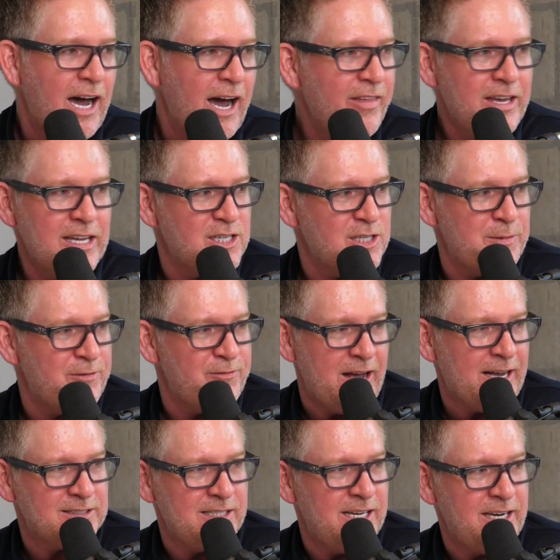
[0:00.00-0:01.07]
I think it'd just be
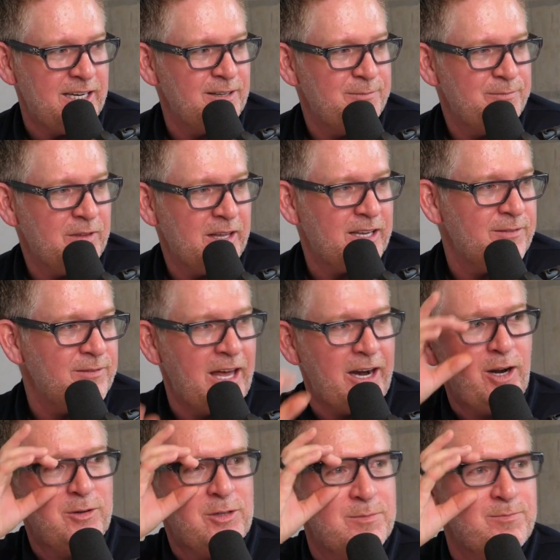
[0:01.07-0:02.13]
fascinating. Like I
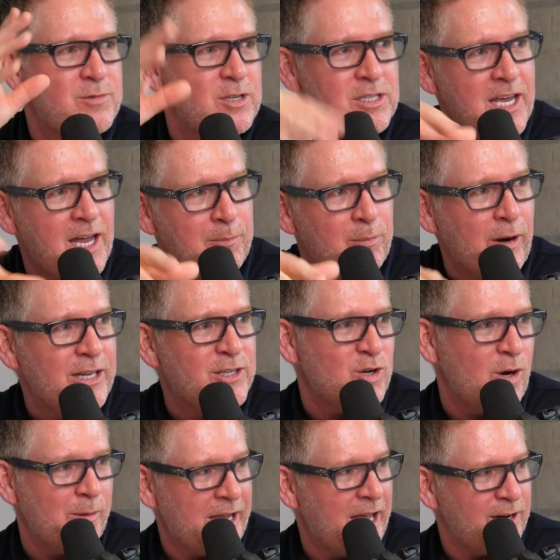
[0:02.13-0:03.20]
don't know, just just kind of
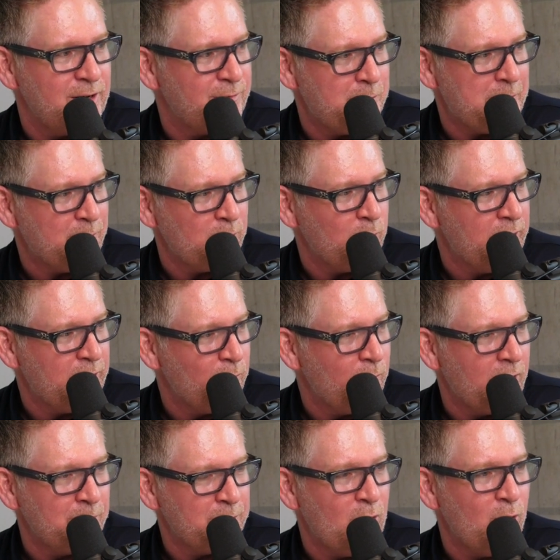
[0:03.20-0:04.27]
brainstorming out here for people wondering
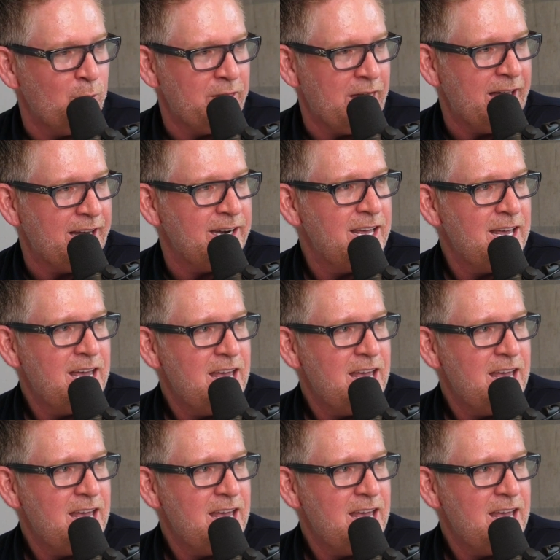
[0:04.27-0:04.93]
where I'm going with that.